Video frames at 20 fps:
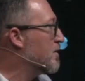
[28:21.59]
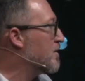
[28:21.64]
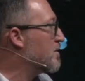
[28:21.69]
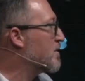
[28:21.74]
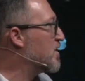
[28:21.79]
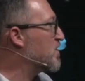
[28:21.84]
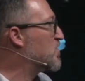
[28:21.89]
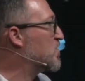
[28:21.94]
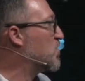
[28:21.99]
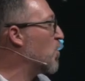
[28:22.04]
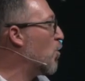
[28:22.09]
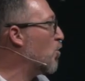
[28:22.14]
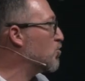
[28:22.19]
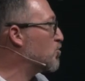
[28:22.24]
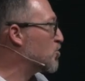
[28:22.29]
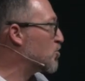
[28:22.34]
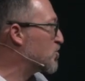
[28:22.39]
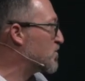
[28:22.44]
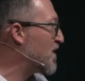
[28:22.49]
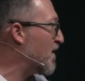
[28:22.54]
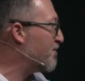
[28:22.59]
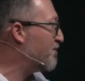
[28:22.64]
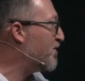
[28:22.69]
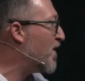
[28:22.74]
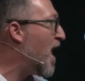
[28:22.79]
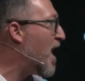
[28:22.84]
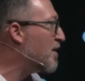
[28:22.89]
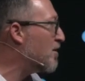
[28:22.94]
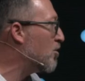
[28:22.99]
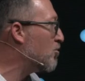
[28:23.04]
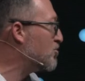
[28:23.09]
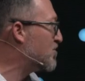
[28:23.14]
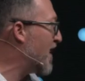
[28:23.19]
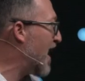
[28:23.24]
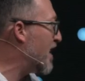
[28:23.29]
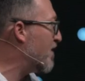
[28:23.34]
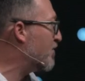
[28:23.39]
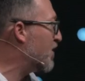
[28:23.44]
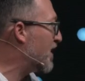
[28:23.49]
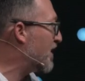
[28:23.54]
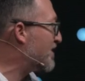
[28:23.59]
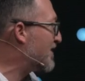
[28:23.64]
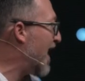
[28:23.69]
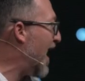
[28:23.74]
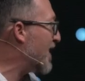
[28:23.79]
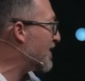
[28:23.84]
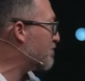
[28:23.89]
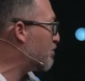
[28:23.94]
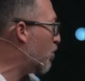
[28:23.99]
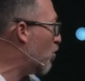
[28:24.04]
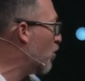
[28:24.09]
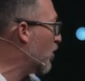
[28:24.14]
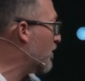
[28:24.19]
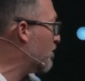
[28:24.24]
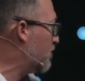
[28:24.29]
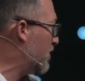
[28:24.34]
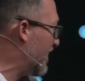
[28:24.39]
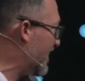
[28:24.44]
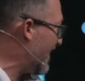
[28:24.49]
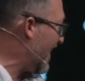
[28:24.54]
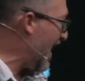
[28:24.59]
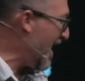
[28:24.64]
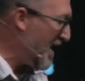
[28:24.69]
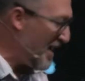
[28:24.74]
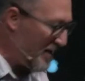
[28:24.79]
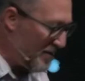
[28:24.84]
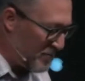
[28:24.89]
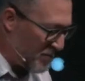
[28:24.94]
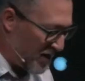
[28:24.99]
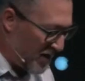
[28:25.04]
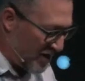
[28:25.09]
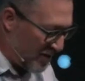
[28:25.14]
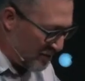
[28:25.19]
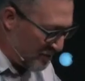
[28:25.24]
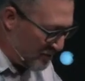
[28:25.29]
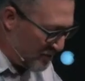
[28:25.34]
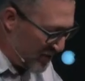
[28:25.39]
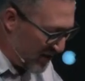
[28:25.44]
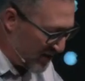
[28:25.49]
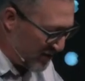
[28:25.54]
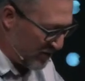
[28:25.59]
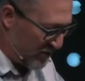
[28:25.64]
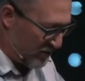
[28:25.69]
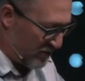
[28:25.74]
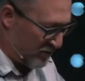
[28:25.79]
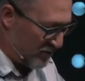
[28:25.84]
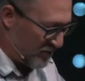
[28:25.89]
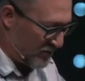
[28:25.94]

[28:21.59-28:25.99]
The soldiers that followed David at that point became bitter.